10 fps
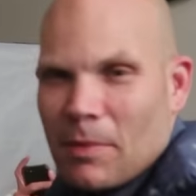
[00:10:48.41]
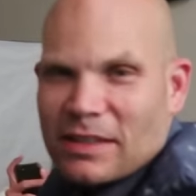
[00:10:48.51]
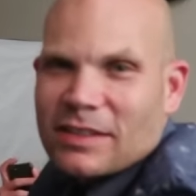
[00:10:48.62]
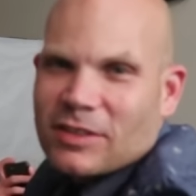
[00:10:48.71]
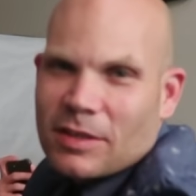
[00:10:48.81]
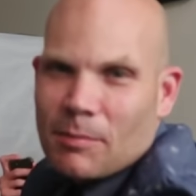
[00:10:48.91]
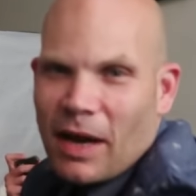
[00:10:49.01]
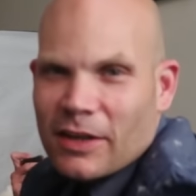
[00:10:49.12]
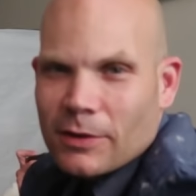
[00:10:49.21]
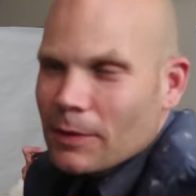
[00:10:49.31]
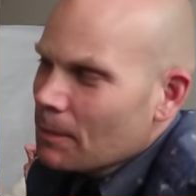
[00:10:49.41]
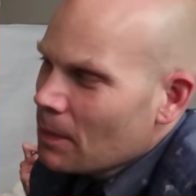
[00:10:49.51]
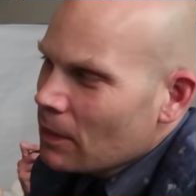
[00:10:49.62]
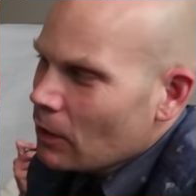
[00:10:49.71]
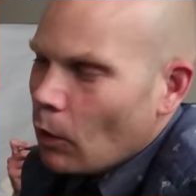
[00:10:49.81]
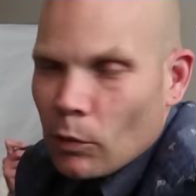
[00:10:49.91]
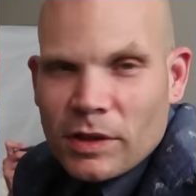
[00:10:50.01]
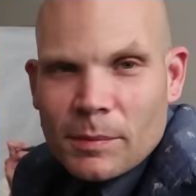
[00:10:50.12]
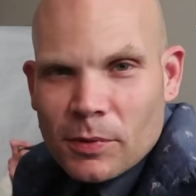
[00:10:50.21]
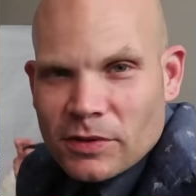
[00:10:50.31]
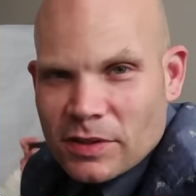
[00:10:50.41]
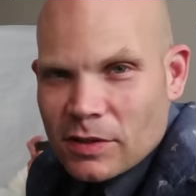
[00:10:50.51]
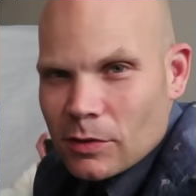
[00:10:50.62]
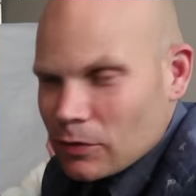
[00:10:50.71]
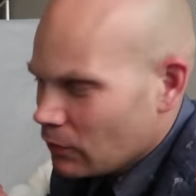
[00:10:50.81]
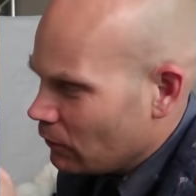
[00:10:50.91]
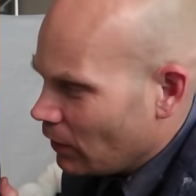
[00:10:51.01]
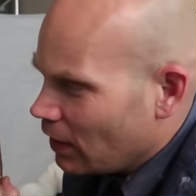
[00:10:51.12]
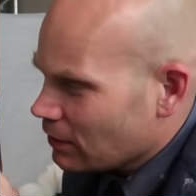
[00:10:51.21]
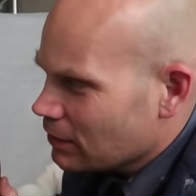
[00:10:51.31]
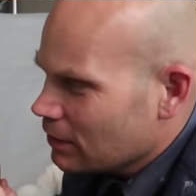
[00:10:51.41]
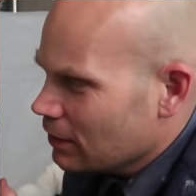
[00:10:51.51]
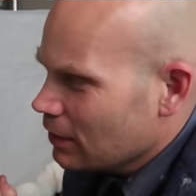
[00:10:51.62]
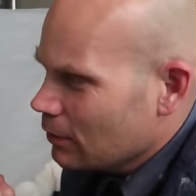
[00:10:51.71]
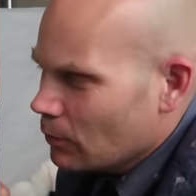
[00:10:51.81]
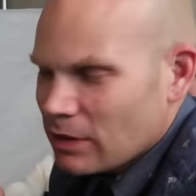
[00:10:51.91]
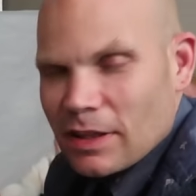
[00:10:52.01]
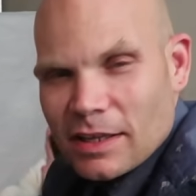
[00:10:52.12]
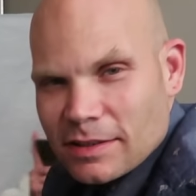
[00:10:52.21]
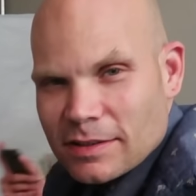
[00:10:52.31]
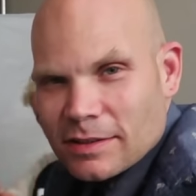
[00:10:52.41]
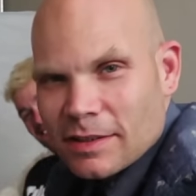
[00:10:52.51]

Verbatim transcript: Message to Michael. The only person who's fucked with this